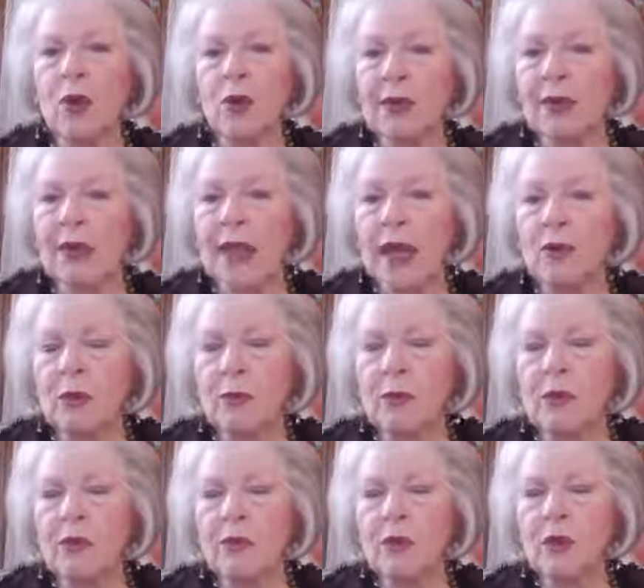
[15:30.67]
what that would
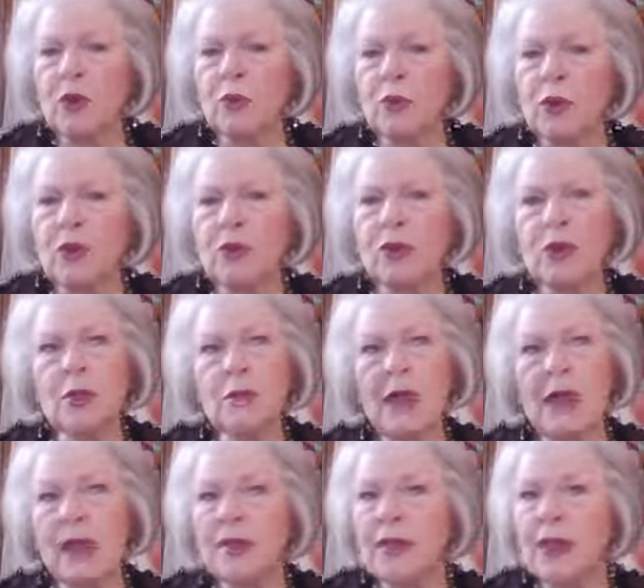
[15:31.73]
be for you, but to just
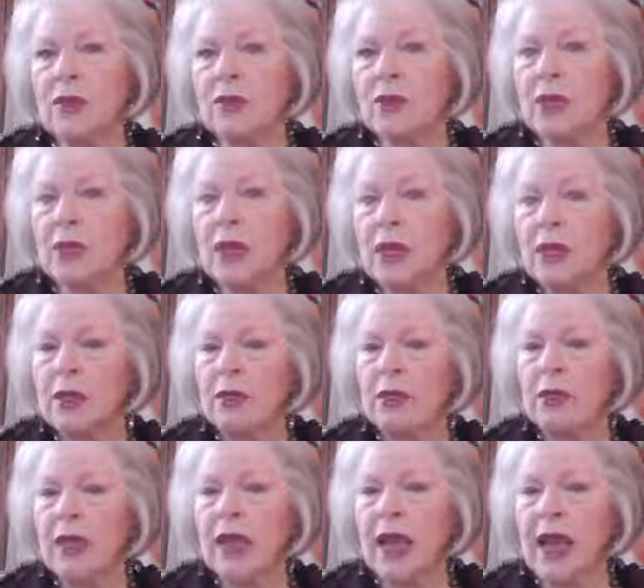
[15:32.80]
pay attention
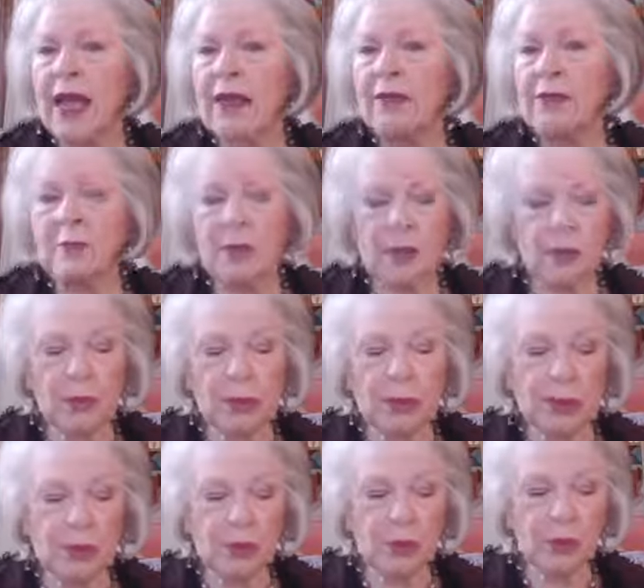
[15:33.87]
to the kind of people
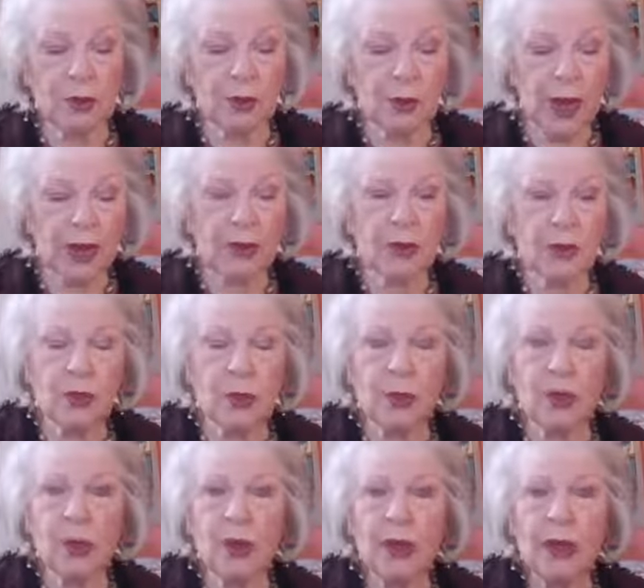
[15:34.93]
that you're attracted
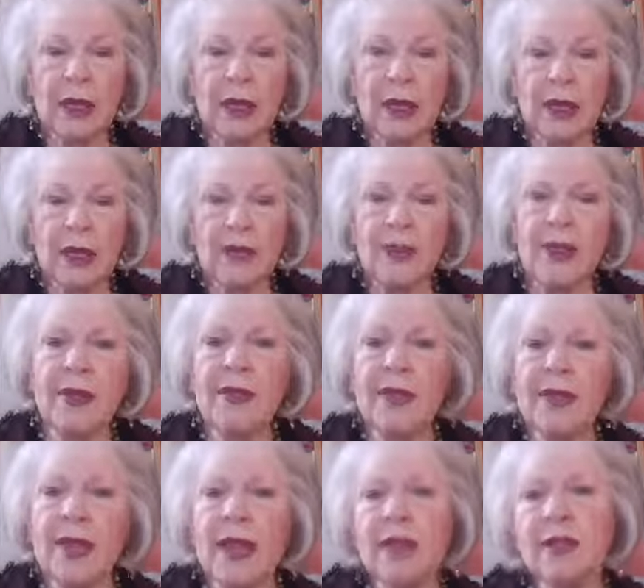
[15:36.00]
to. Then
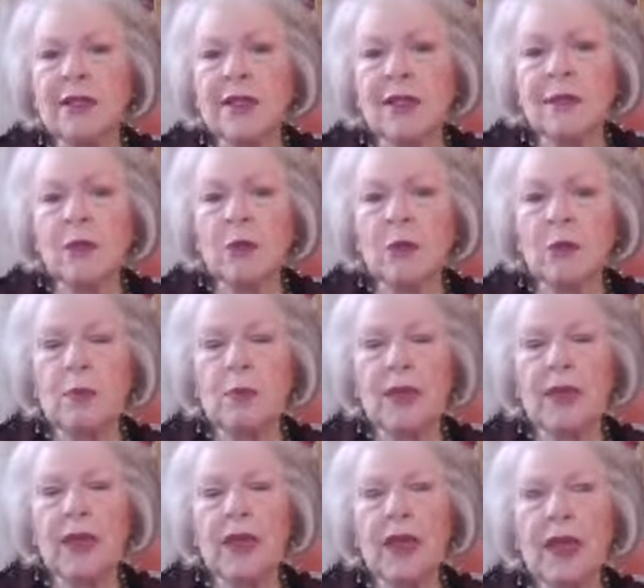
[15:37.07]
the next level would
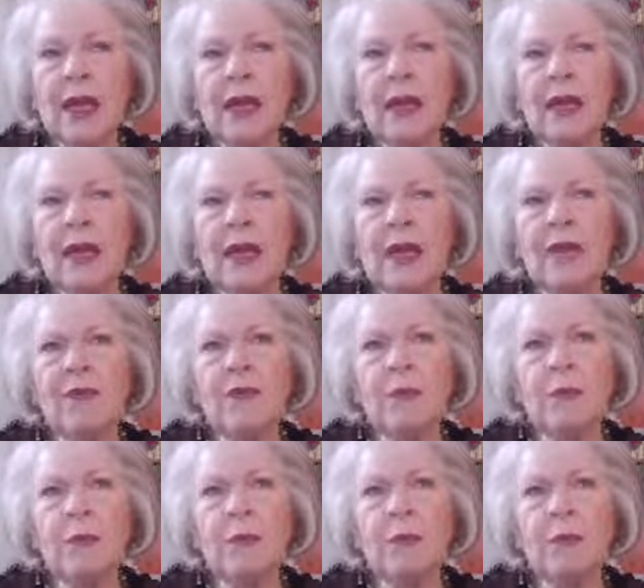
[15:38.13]
be that if
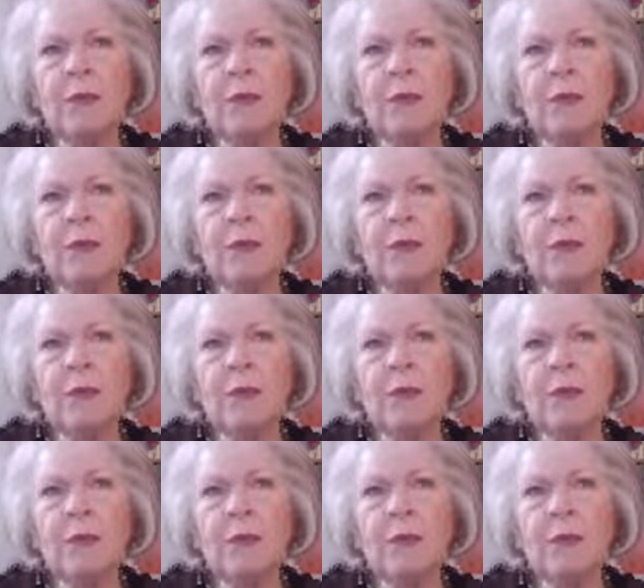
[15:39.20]
the